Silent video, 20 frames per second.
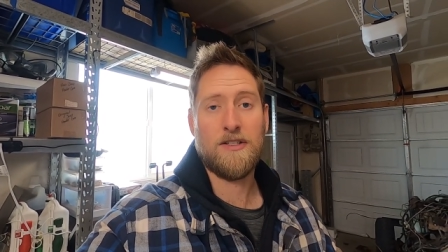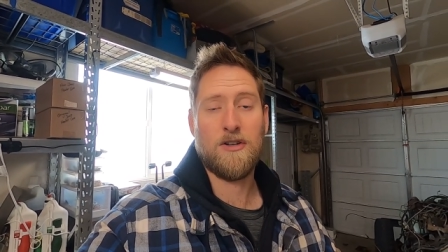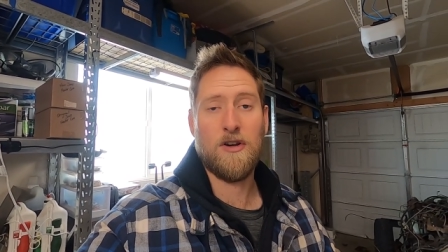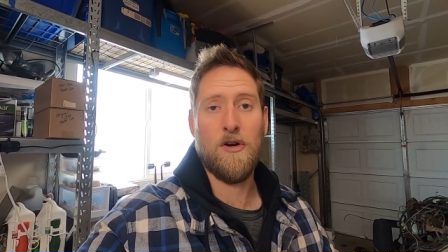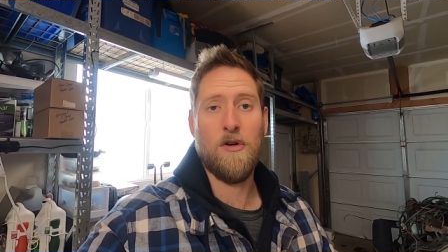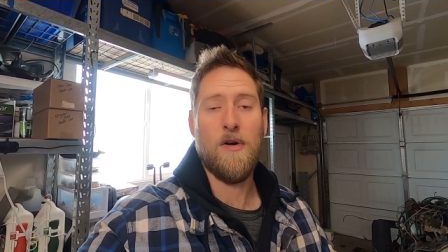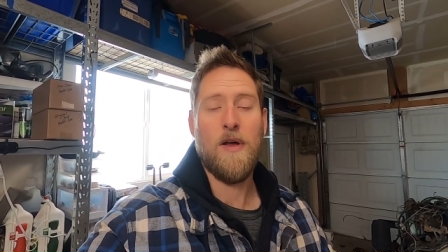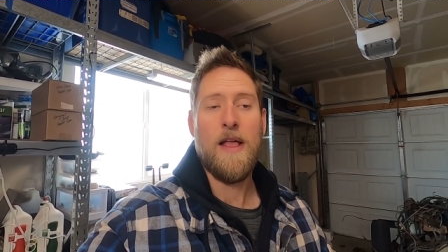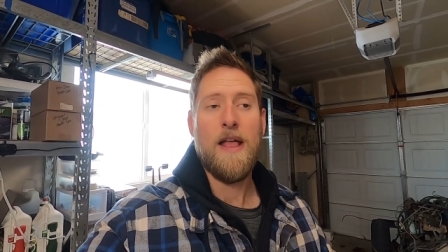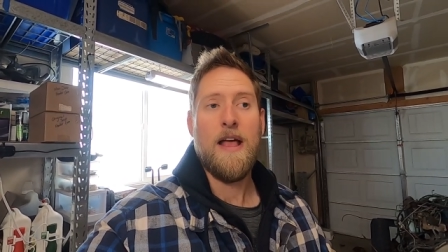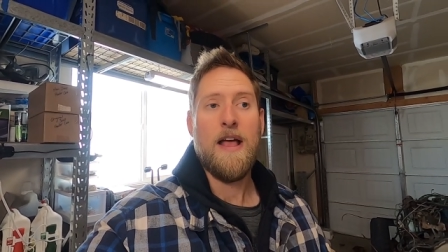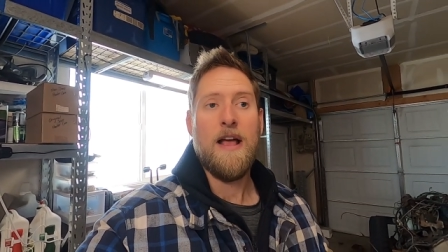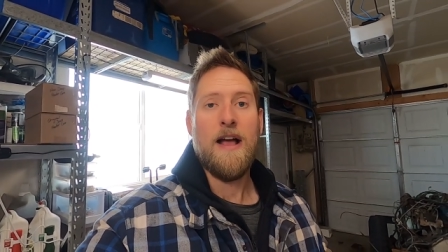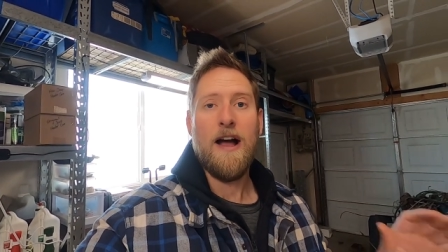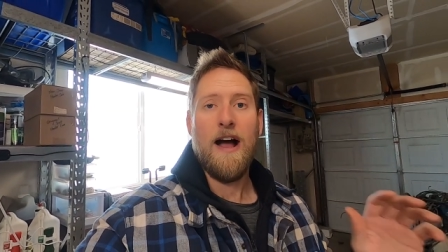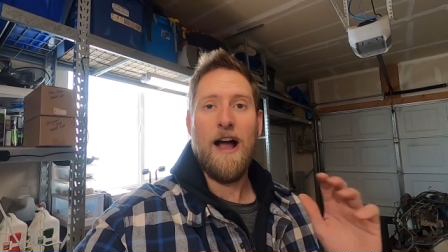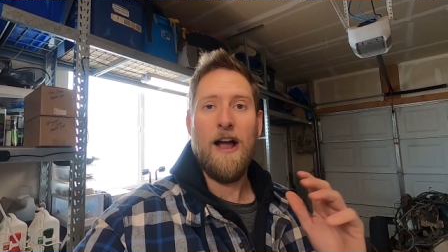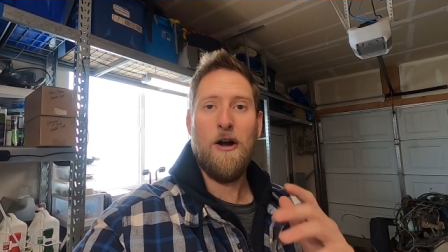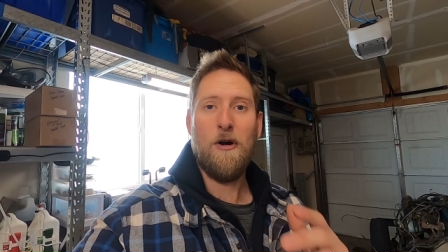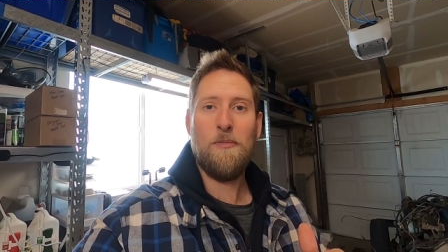So
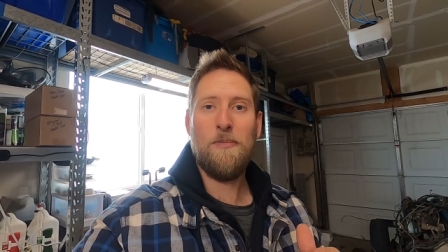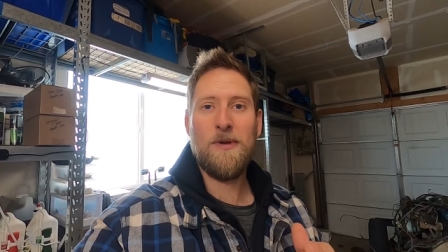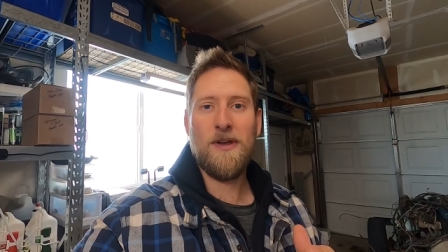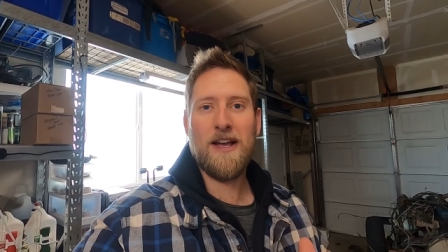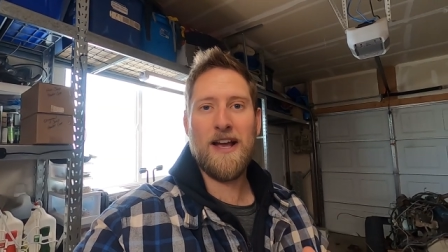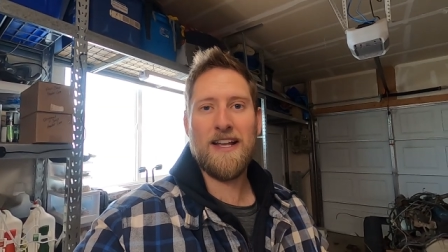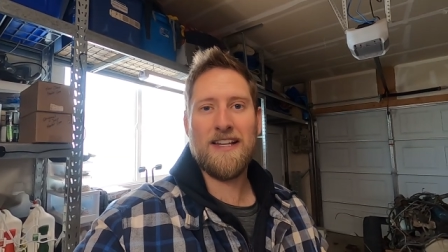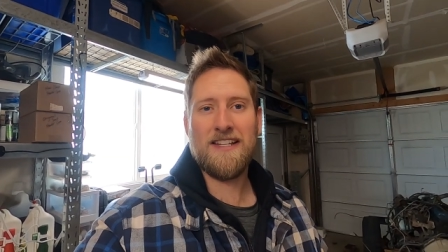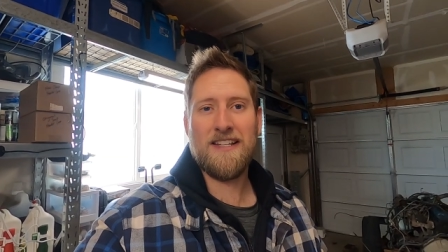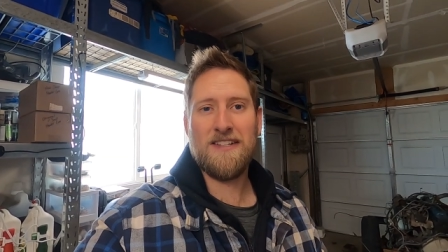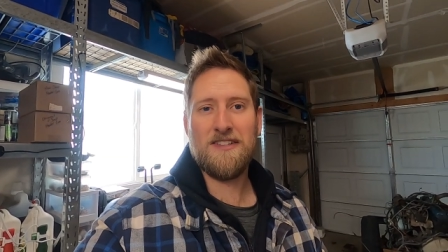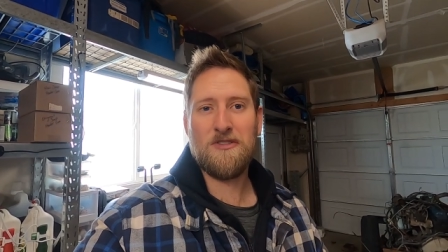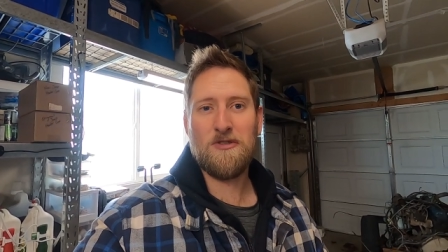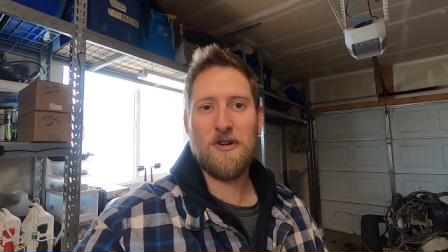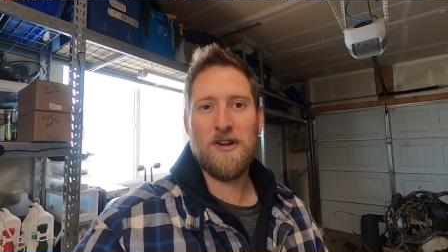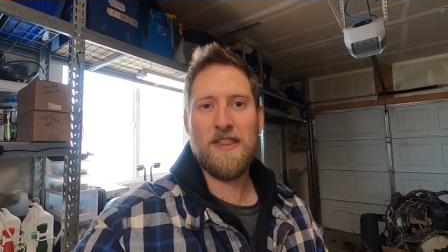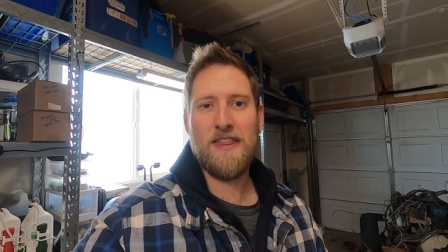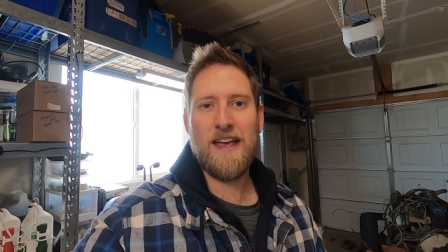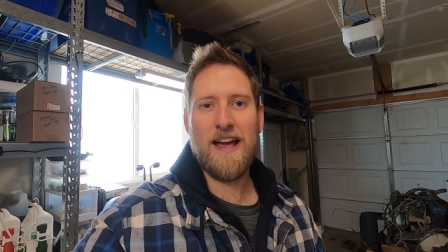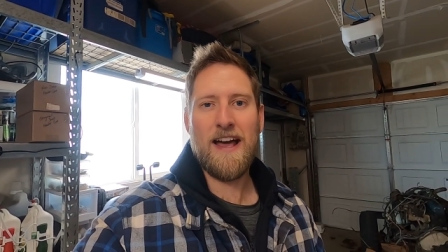I hope you guys
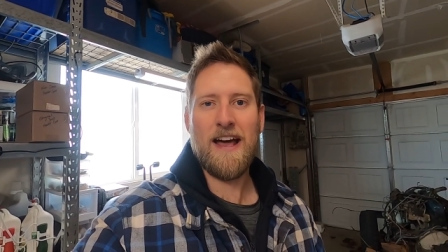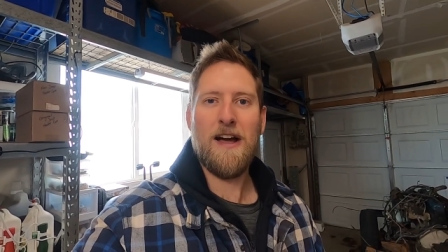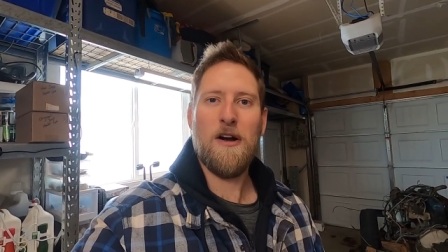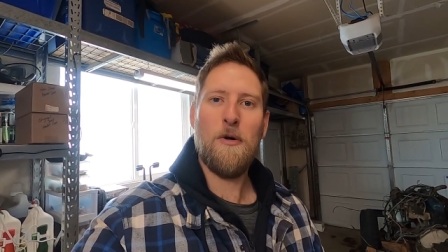enjoyed that.